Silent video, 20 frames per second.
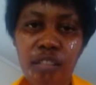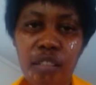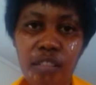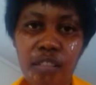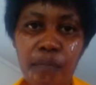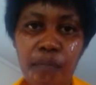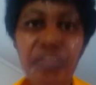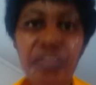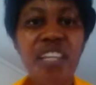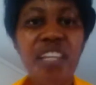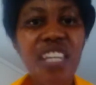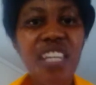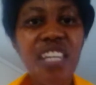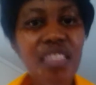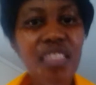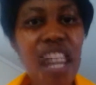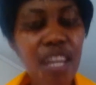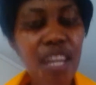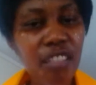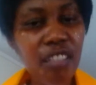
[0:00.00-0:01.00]
Then
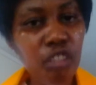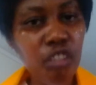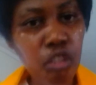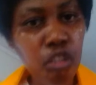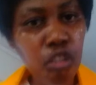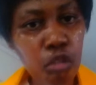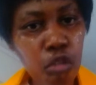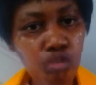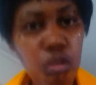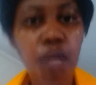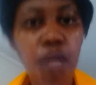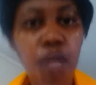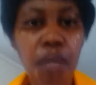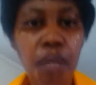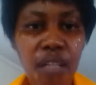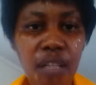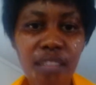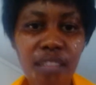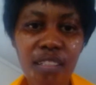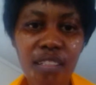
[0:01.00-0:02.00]
that's you, the
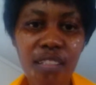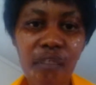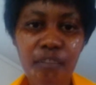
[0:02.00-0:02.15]
person.